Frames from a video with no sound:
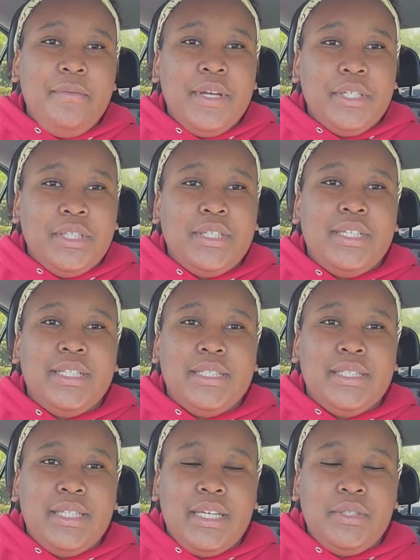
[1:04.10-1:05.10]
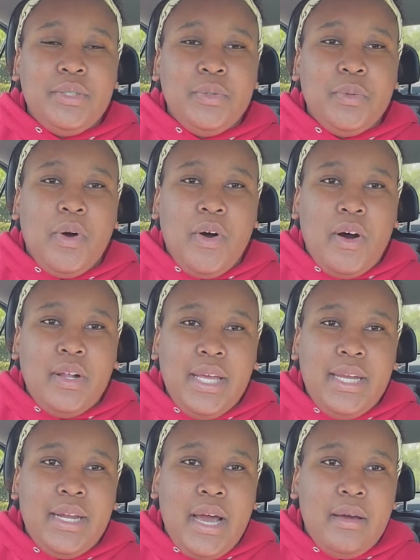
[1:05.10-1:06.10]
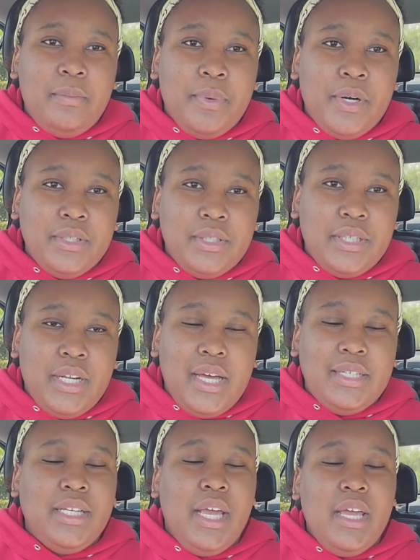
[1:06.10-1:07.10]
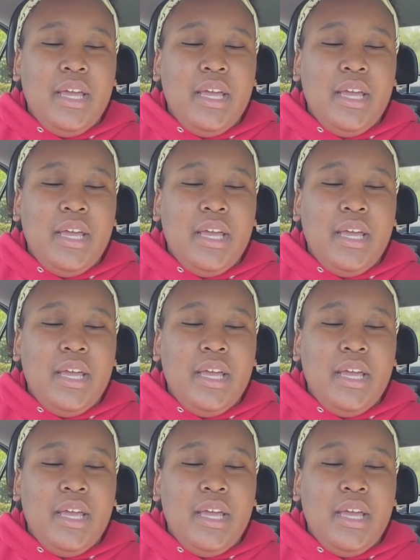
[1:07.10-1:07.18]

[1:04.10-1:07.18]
make sure that it's set to all and not personalized